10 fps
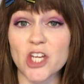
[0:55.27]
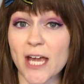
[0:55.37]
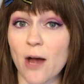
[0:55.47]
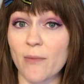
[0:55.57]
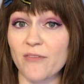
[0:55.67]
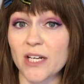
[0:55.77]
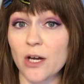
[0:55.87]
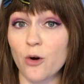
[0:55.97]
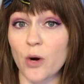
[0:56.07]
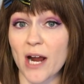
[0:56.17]
check out my
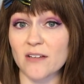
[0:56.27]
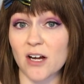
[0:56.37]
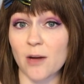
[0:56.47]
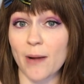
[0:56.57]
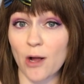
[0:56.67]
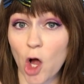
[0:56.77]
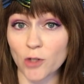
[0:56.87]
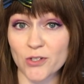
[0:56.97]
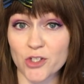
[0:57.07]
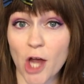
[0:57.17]
video where I talk about
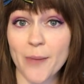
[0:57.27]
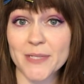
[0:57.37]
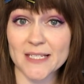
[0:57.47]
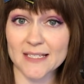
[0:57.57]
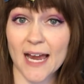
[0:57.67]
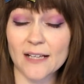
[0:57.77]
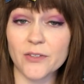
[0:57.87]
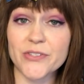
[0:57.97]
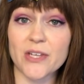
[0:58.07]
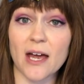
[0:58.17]
altered jobs and
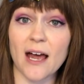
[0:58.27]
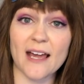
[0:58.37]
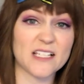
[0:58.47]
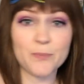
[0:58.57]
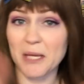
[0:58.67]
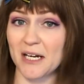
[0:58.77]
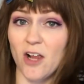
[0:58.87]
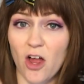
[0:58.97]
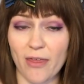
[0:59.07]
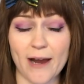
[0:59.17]
titles. I explain it
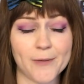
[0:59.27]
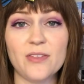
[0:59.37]
all there.